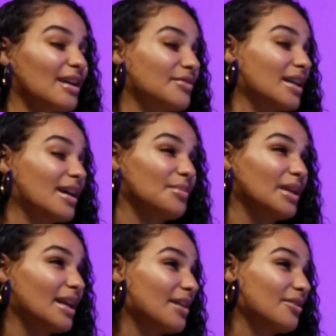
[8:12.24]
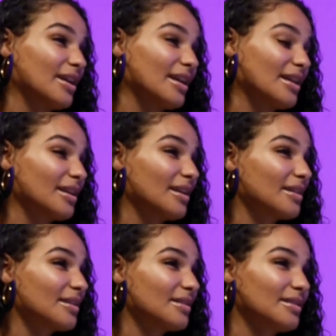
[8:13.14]
everything got to be together, and I
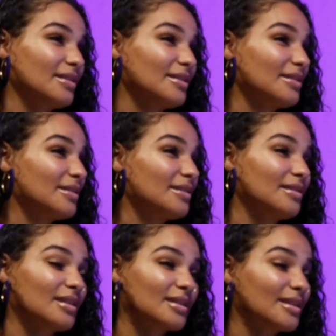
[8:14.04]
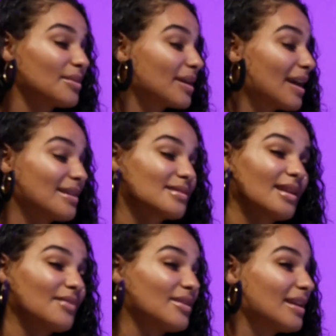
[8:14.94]
think you're like, hey, it's
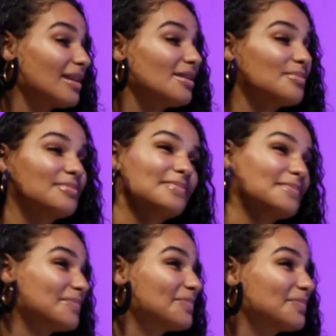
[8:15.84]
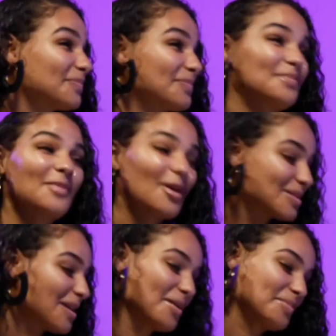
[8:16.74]
not even that deep all the
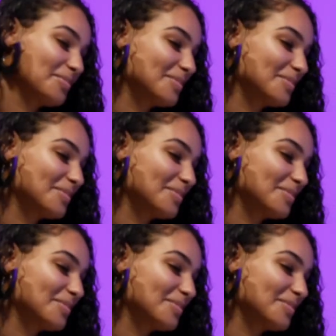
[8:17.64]
time.